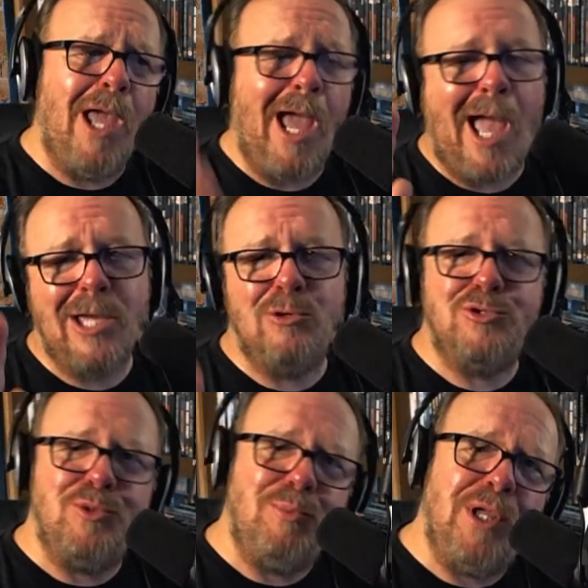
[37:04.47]
I
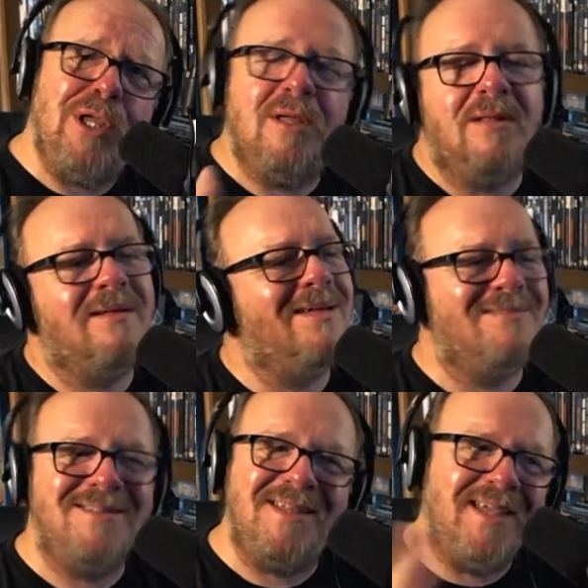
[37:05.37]
used to be, and
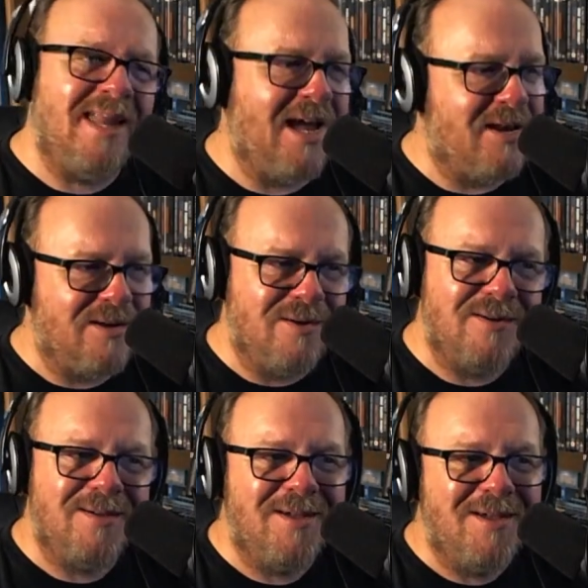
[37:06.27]
it's like, get out of here.
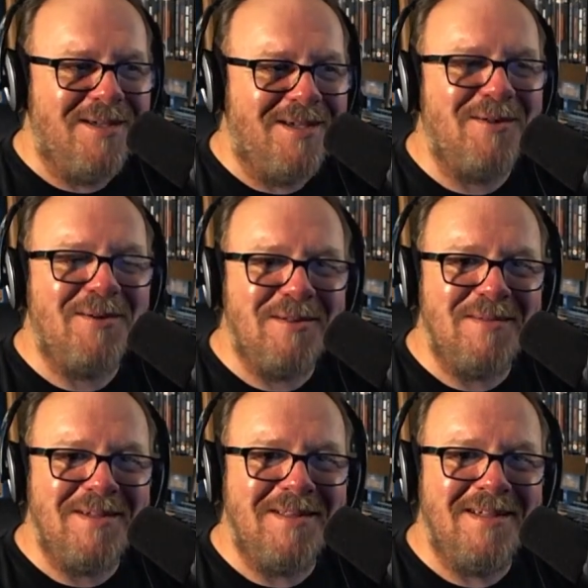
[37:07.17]
You know what I
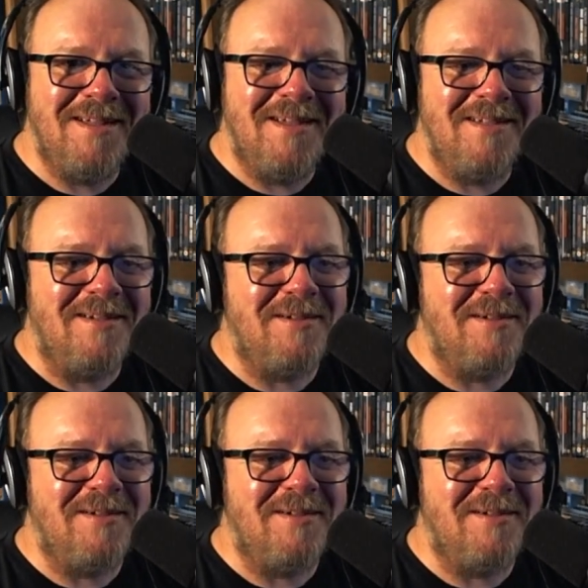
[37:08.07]
mean?